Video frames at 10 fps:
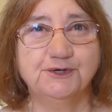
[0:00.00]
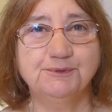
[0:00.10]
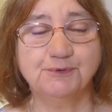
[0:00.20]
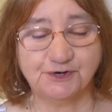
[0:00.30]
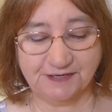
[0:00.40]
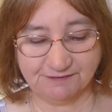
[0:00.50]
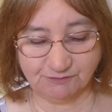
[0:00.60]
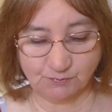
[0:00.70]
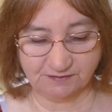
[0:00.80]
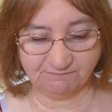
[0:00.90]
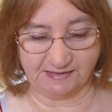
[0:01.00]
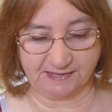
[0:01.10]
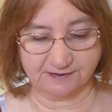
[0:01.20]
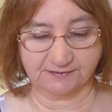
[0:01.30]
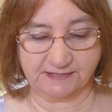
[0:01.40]
Good morning, everyone.
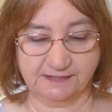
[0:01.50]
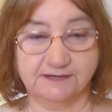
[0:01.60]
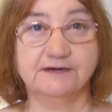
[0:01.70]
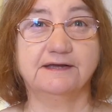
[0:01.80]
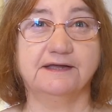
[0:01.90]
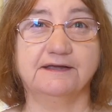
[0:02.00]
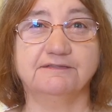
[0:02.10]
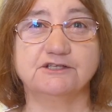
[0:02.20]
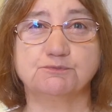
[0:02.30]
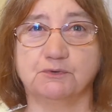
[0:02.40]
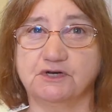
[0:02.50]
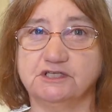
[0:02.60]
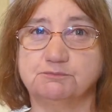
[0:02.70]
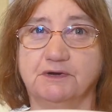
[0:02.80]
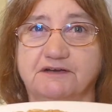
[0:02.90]
Val here, and this
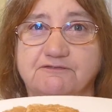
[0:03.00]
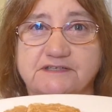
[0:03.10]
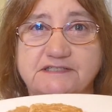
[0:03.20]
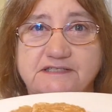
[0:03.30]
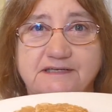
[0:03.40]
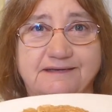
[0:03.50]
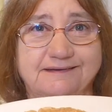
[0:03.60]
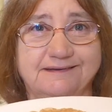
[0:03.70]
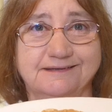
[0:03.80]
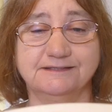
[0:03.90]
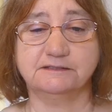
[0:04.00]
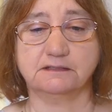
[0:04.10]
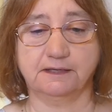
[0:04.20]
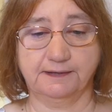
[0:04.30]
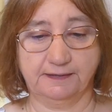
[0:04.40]
morning's breakfast
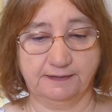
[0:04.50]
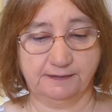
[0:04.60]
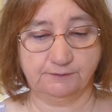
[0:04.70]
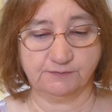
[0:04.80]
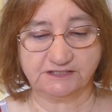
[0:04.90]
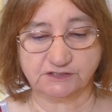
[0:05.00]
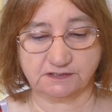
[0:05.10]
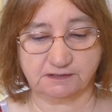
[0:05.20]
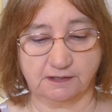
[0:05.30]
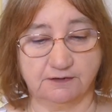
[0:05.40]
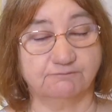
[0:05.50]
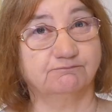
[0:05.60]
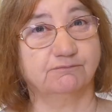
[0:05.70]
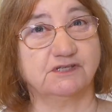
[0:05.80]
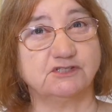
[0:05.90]
is a rice.
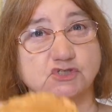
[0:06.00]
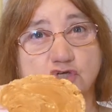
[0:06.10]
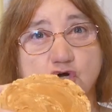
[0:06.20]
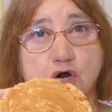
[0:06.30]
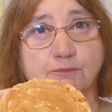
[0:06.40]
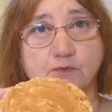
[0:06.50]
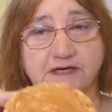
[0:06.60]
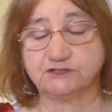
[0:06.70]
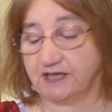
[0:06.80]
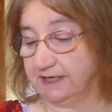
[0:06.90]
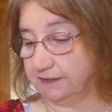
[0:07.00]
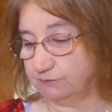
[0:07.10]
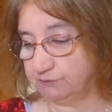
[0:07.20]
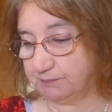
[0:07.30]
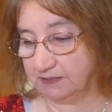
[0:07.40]
This is a caramel rice cake
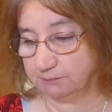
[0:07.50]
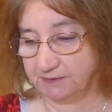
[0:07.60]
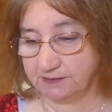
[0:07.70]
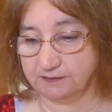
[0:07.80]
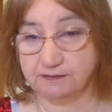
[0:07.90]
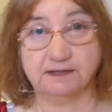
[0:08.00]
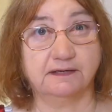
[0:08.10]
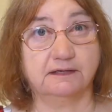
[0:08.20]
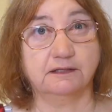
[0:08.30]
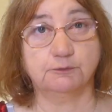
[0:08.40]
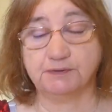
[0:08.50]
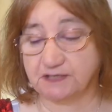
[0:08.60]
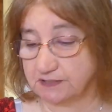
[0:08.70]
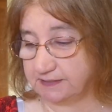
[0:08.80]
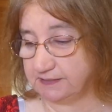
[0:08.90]
with peanut butter and a little bit
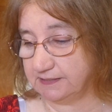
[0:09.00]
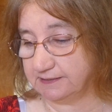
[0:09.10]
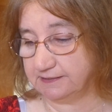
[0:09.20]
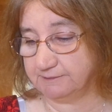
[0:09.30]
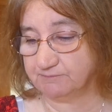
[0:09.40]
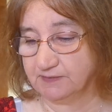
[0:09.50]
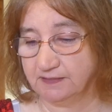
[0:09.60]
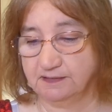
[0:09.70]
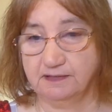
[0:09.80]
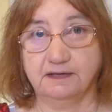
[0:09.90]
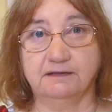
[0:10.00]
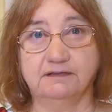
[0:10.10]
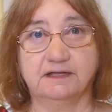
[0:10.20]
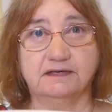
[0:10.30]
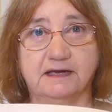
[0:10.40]
of honey on it. And
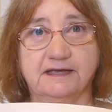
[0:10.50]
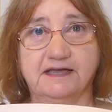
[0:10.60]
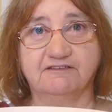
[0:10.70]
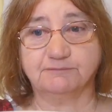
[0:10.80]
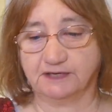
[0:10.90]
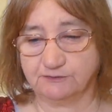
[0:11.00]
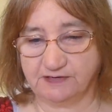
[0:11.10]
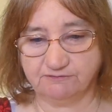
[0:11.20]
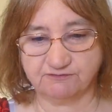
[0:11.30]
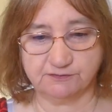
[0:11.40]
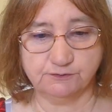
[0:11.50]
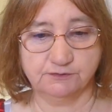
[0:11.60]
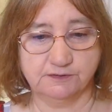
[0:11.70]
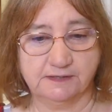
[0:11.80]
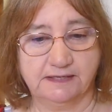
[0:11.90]
then I have my
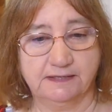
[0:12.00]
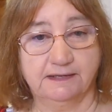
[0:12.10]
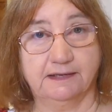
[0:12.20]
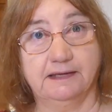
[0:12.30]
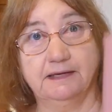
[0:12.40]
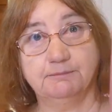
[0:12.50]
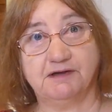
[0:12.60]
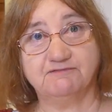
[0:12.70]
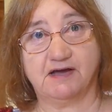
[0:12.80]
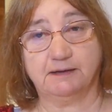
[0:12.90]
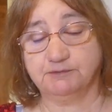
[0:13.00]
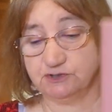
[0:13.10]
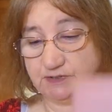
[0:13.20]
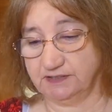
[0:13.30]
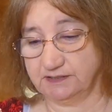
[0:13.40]
grapefruit and my fiber
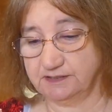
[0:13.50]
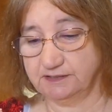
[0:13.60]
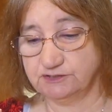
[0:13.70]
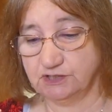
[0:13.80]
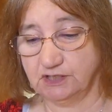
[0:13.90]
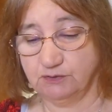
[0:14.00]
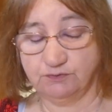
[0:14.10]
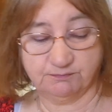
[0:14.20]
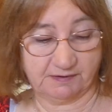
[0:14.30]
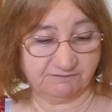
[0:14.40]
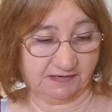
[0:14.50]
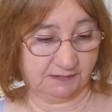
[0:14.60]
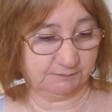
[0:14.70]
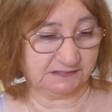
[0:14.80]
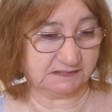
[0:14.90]
drink to go with my
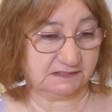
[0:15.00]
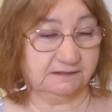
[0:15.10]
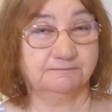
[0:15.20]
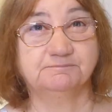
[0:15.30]
vitamins.